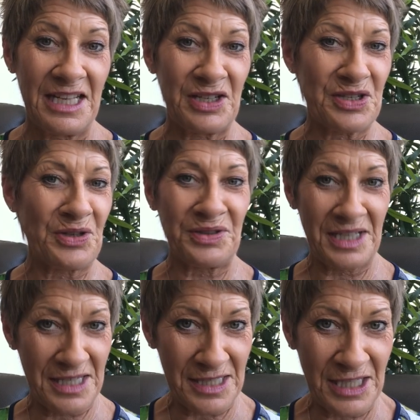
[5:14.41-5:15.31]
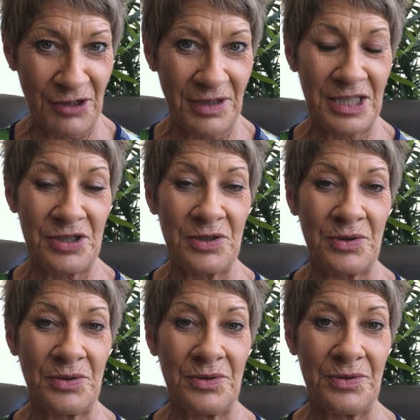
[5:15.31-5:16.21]
It is not necessary
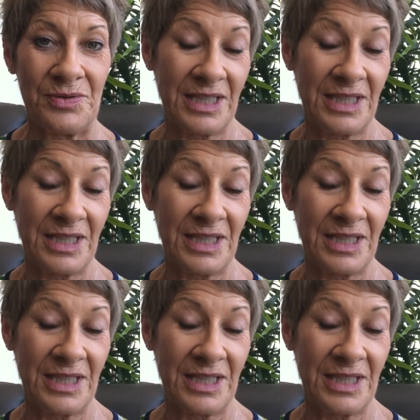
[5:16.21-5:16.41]
to